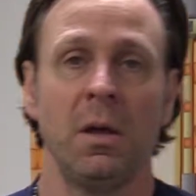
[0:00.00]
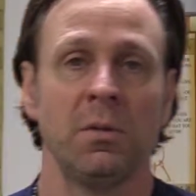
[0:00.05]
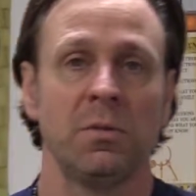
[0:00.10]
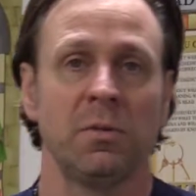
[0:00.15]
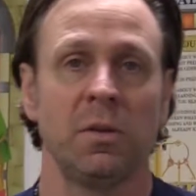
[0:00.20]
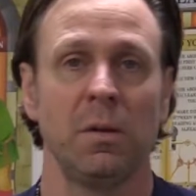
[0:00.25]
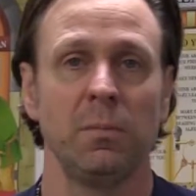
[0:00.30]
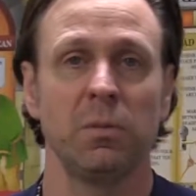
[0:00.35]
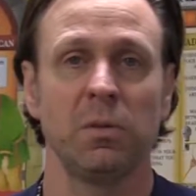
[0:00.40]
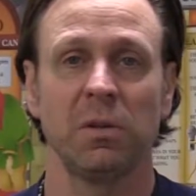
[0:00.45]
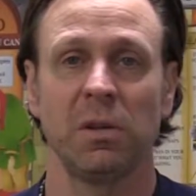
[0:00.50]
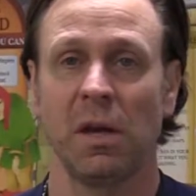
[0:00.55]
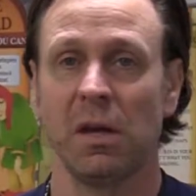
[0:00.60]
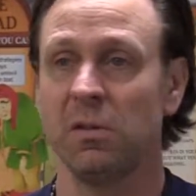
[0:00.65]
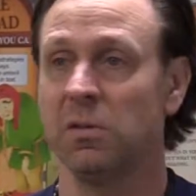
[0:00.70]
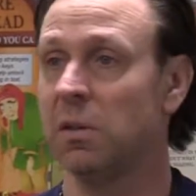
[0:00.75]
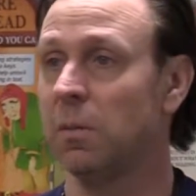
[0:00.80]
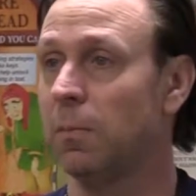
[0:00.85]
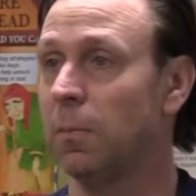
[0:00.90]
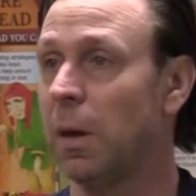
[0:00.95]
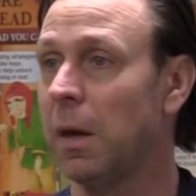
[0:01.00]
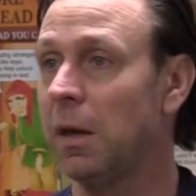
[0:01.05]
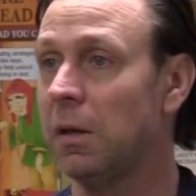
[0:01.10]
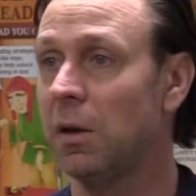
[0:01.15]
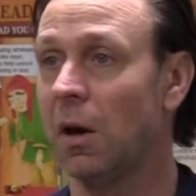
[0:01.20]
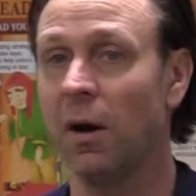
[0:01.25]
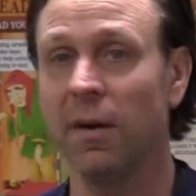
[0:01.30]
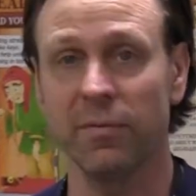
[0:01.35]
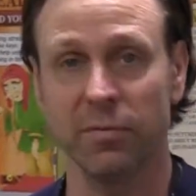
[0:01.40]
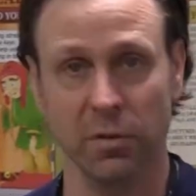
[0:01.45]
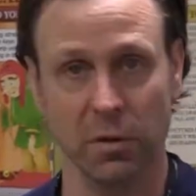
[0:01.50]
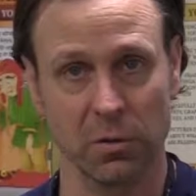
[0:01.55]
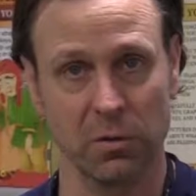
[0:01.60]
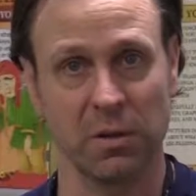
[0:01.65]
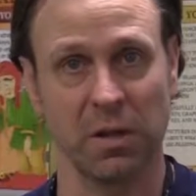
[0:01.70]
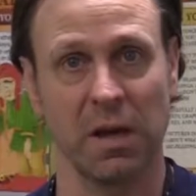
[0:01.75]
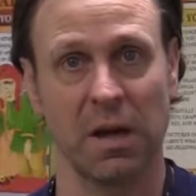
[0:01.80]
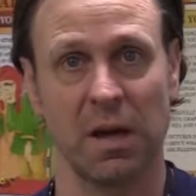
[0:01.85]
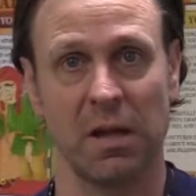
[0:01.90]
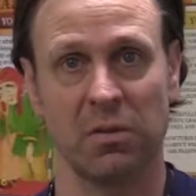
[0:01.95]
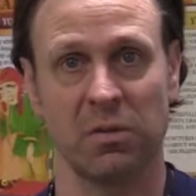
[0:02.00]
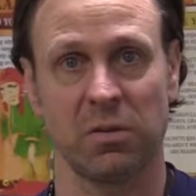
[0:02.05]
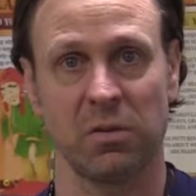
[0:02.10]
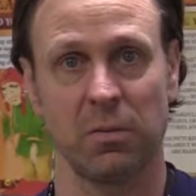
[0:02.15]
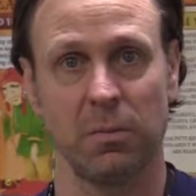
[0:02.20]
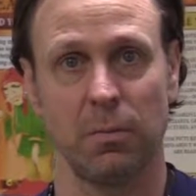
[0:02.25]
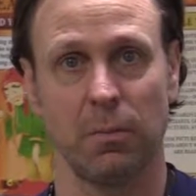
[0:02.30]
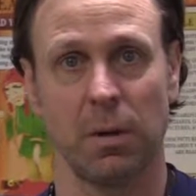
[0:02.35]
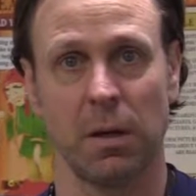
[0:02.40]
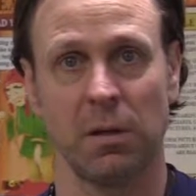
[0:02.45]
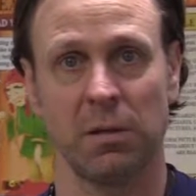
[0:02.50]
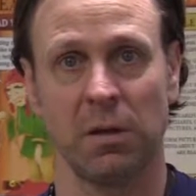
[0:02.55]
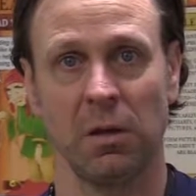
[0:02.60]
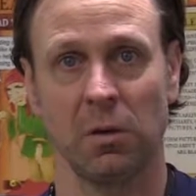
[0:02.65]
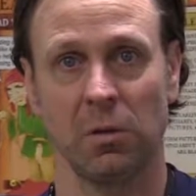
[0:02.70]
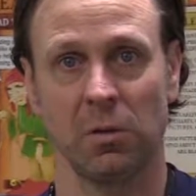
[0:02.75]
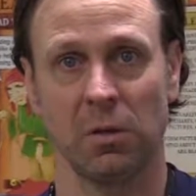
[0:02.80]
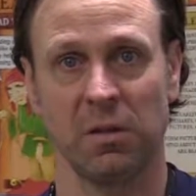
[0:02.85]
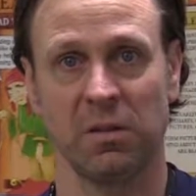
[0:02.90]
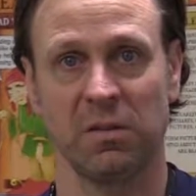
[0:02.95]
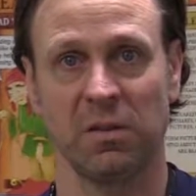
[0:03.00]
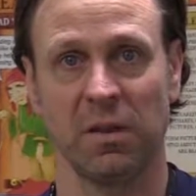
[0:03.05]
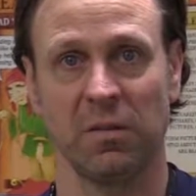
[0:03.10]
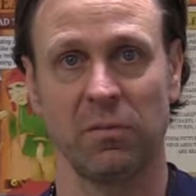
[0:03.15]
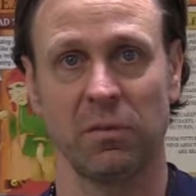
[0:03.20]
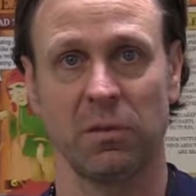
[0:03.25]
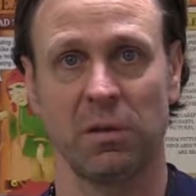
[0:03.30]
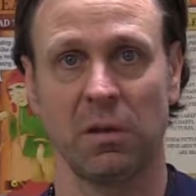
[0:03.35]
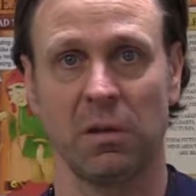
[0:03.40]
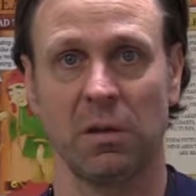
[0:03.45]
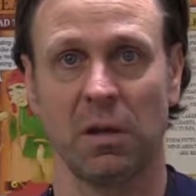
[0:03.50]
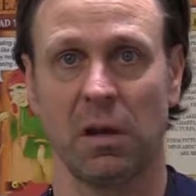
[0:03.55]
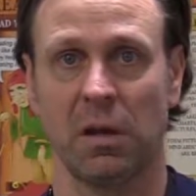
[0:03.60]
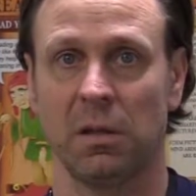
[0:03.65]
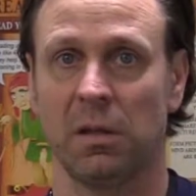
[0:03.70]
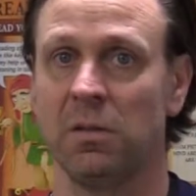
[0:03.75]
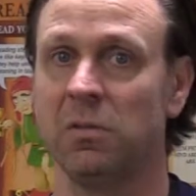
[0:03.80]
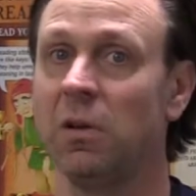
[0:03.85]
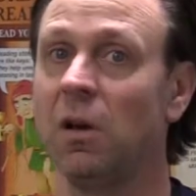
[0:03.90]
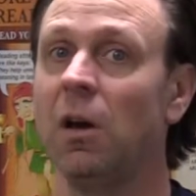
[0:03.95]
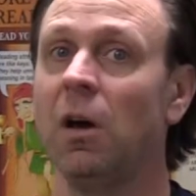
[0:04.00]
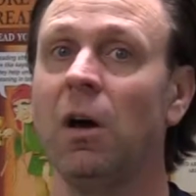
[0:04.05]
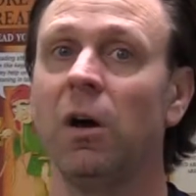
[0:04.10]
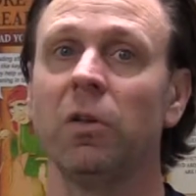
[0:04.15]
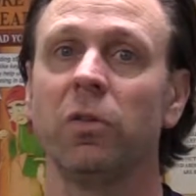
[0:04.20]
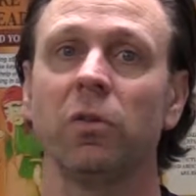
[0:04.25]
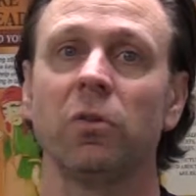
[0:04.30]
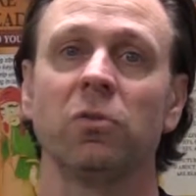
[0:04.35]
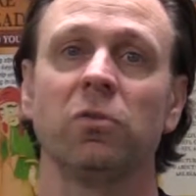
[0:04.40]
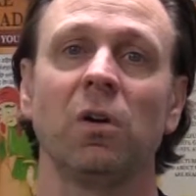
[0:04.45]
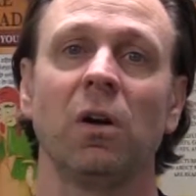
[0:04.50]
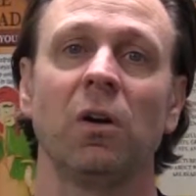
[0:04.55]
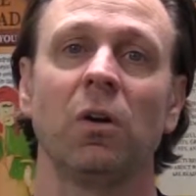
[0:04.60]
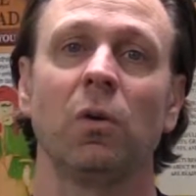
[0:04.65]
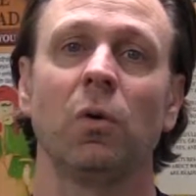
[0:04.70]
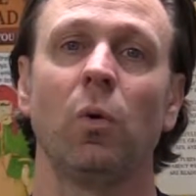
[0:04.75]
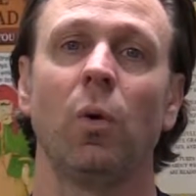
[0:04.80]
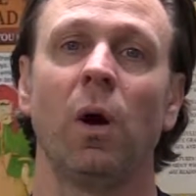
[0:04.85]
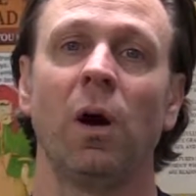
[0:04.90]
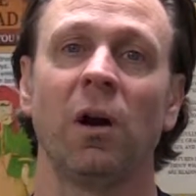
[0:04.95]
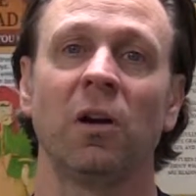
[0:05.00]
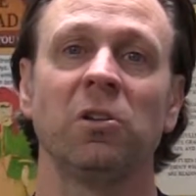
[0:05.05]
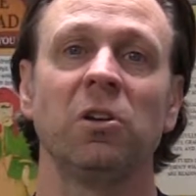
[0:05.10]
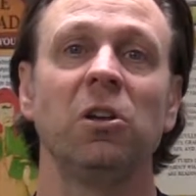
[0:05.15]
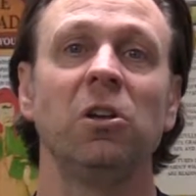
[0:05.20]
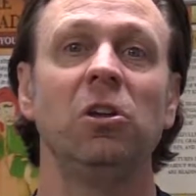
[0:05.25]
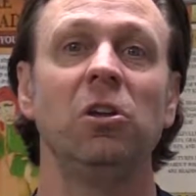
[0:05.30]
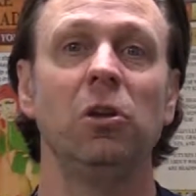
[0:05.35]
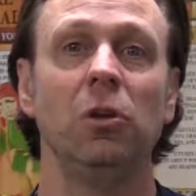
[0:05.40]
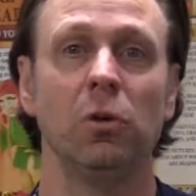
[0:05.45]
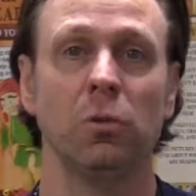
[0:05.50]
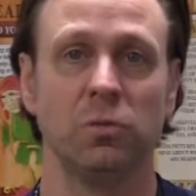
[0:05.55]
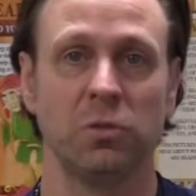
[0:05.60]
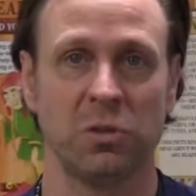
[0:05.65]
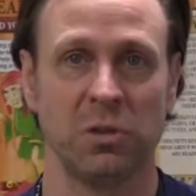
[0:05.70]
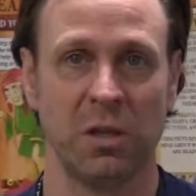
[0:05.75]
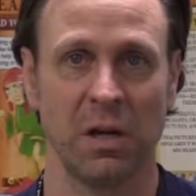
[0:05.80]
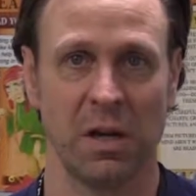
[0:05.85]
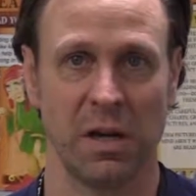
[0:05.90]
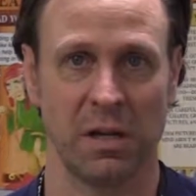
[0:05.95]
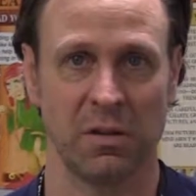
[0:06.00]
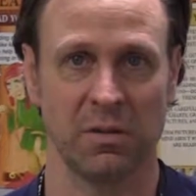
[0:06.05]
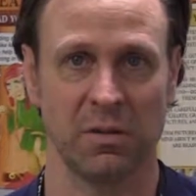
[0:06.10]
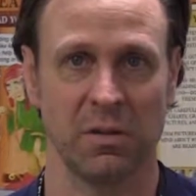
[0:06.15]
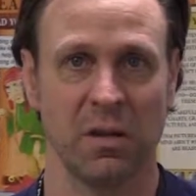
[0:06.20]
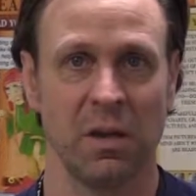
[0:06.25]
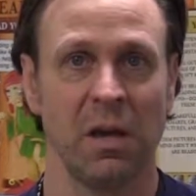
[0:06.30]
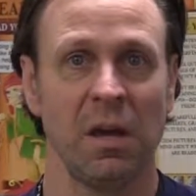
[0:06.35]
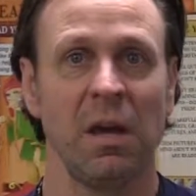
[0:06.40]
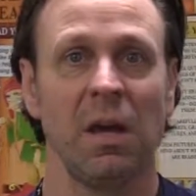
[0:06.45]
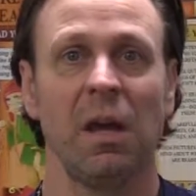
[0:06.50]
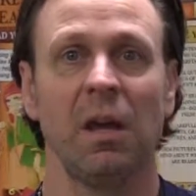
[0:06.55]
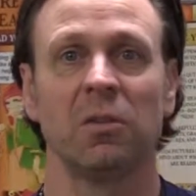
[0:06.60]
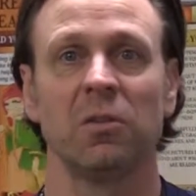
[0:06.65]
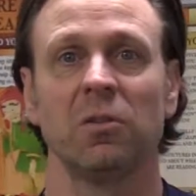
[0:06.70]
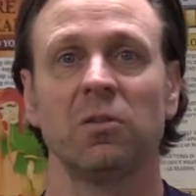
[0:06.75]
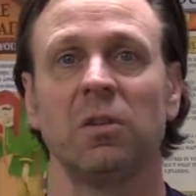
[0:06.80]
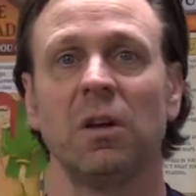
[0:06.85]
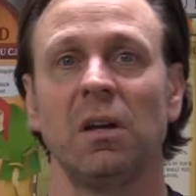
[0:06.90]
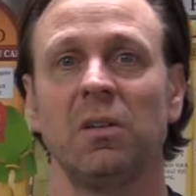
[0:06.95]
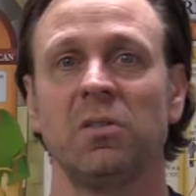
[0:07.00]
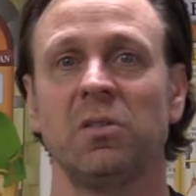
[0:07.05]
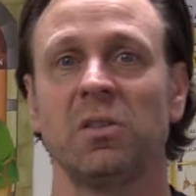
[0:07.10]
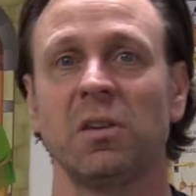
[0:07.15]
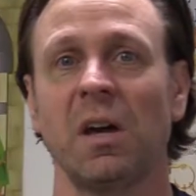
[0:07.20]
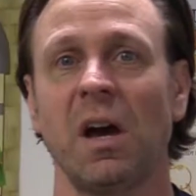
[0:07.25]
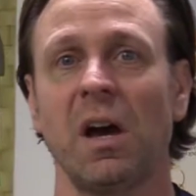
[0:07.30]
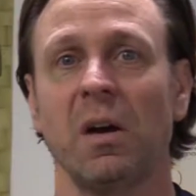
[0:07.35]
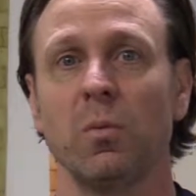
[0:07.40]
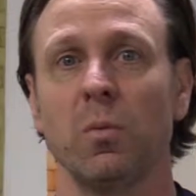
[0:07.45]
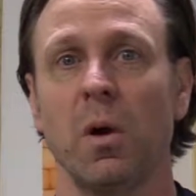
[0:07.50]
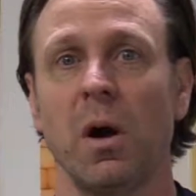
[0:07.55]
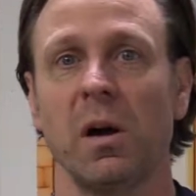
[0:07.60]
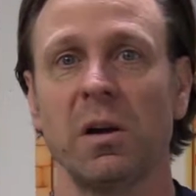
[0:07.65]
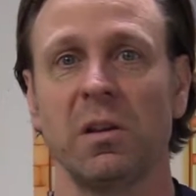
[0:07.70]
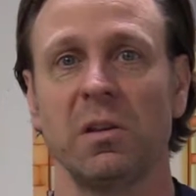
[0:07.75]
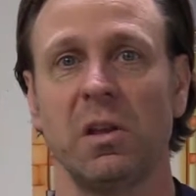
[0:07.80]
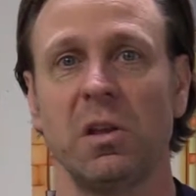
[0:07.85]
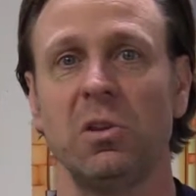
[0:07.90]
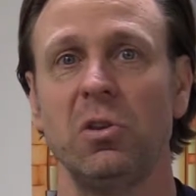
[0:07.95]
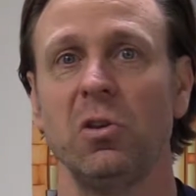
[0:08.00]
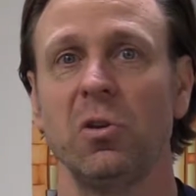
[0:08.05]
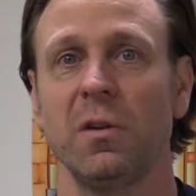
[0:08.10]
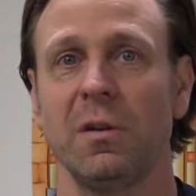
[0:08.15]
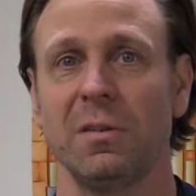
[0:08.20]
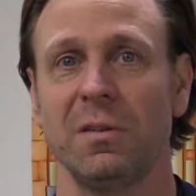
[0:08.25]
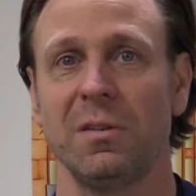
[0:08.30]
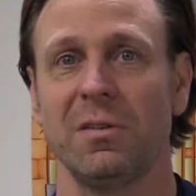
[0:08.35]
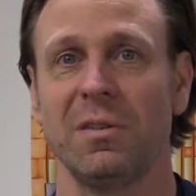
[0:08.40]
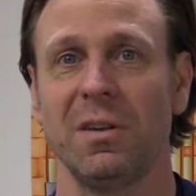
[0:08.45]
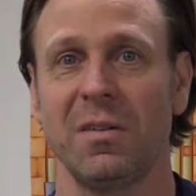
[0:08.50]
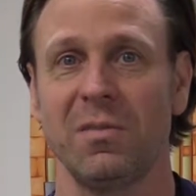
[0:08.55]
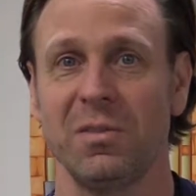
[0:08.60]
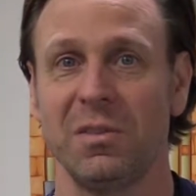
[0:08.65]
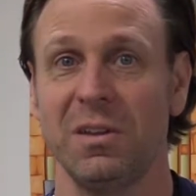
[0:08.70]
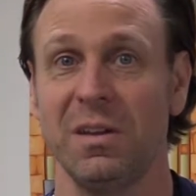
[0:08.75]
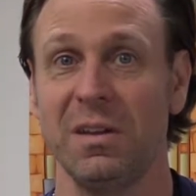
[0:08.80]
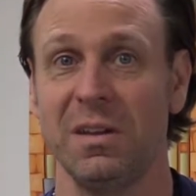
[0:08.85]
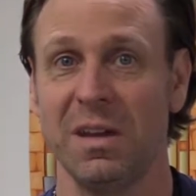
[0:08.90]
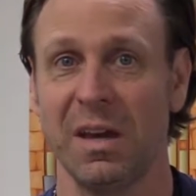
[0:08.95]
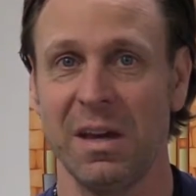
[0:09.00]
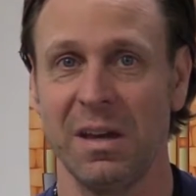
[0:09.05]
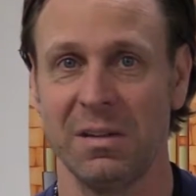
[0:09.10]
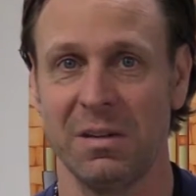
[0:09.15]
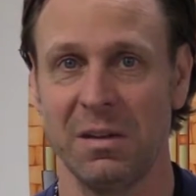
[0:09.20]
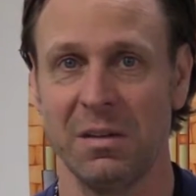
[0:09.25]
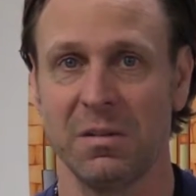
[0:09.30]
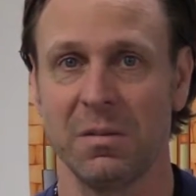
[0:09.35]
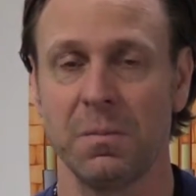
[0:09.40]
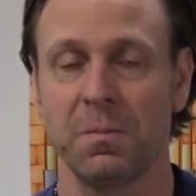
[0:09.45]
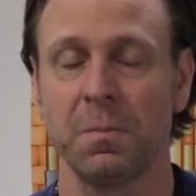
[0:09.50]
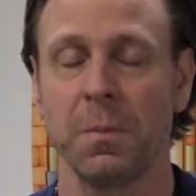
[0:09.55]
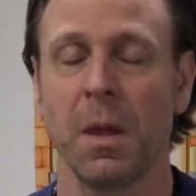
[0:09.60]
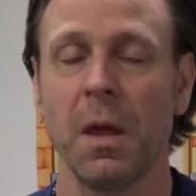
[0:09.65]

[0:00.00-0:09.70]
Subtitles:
Some states had paid off their debts by the early 1790s. Others acquired huge debts, and their debts skyrocketed during the 1780s.